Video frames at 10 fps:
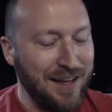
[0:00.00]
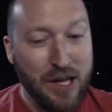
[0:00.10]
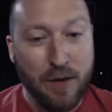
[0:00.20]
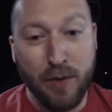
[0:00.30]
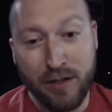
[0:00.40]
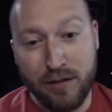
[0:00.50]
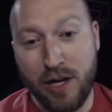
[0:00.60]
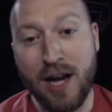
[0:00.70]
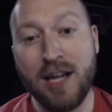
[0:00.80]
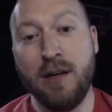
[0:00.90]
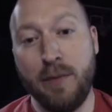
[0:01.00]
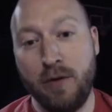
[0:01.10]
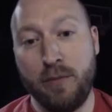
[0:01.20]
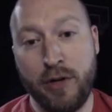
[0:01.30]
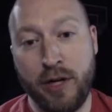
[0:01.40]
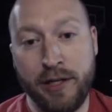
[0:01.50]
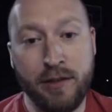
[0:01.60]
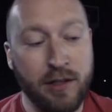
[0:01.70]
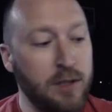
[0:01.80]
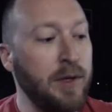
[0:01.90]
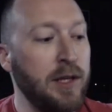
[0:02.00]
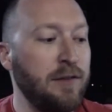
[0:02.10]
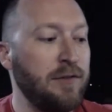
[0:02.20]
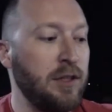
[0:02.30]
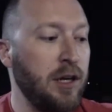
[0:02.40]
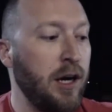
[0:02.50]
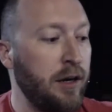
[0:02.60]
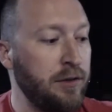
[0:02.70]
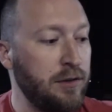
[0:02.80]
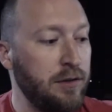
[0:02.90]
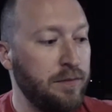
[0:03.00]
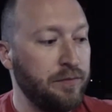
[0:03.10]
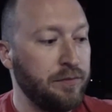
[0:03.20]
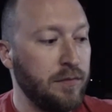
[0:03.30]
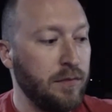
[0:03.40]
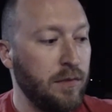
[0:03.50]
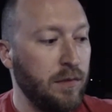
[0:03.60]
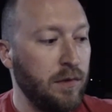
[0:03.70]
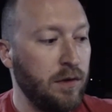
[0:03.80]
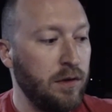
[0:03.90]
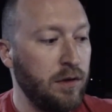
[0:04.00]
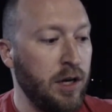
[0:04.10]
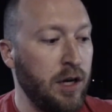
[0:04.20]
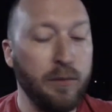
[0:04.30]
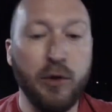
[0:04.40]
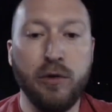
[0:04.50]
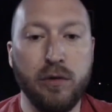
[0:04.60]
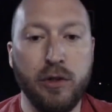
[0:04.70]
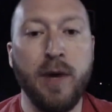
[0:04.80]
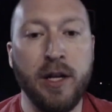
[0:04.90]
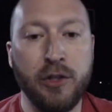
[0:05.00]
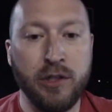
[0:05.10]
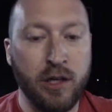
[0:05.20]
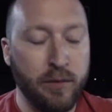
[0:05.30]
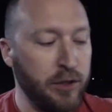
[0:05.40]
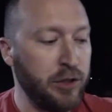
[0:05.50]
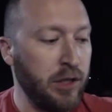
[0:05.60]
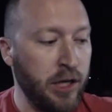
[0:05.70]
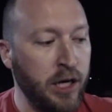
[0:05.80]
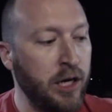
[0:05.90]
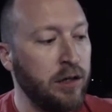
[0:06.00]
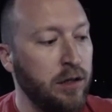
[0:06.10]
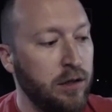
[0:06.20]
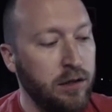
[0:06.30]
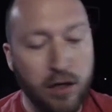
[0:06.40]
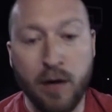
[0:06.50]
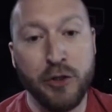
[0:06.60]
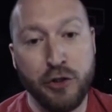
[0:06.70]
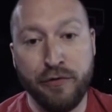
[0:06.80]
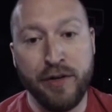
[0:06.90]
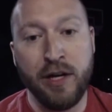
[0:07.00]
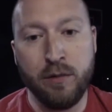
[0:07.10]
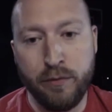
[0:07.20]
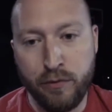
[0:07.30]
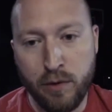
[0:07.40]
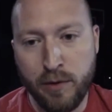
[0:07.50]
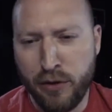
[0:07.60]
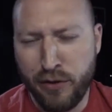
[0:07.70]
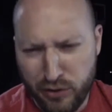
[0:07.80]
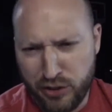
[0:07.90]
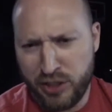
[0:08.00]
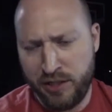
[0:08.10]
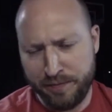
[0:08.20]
But talking about price and expensive cigars, you mentioned how much they are, or how much you found them for, about 13.